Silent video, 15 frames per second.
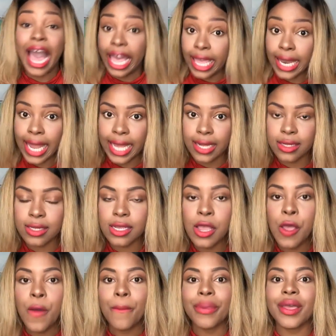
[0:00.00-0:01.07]
island,
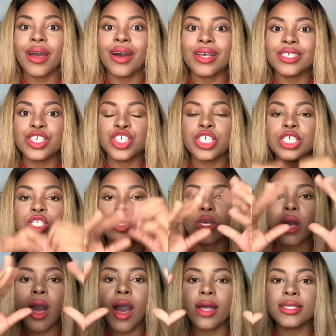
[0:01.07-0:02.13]
because she's
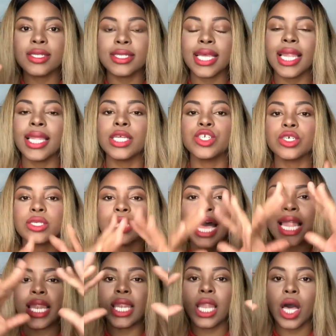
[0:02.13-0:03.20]
constantly just
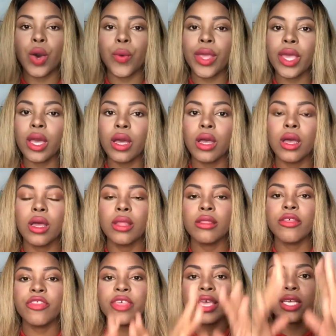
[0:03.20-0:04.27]
allowing
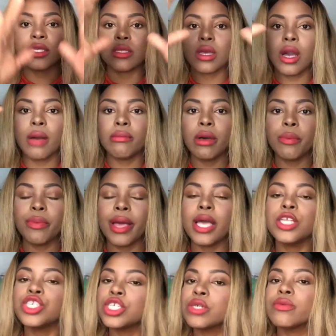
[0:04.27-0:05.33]
the things to come up
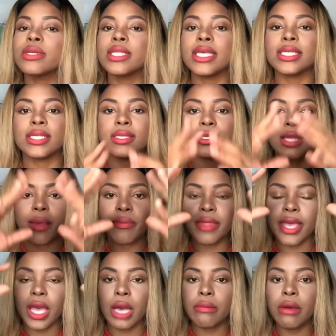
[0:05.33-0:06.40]
and she releases them.
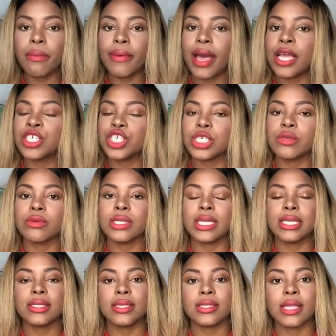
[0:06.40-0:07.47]
They come up and she
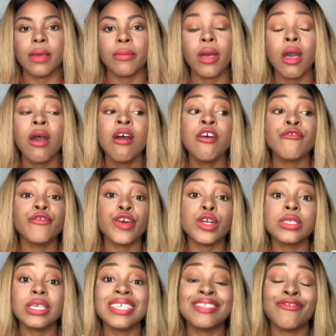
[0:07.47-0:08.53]
releases them.
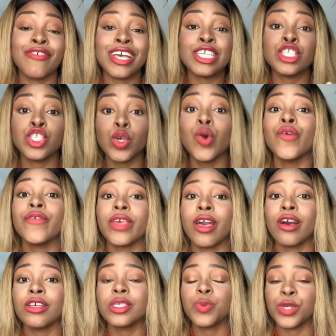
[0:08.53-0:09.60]
Versus
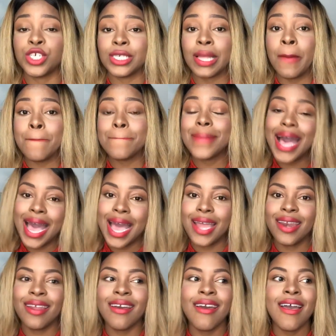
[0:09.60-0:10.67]
Vesuvius, which is a
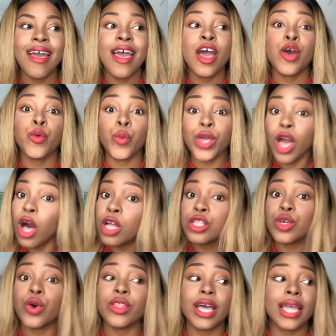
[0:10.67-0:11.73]
man, we all
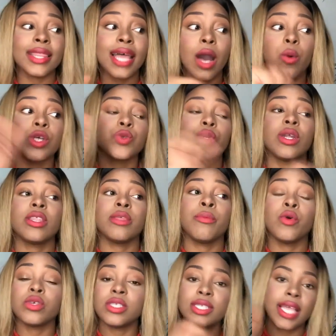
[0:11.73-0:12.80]
know that that was one of the
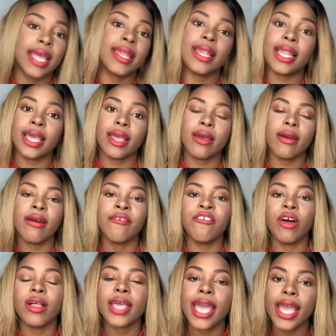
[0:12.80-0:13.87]
most deadly
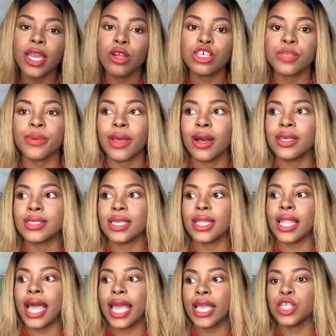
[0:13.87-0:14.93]
volcanoes because it
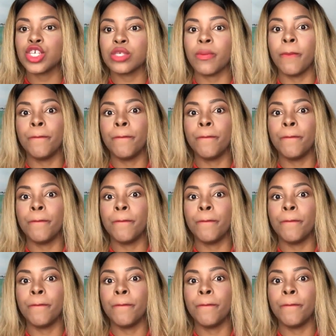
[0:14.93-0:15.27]
like just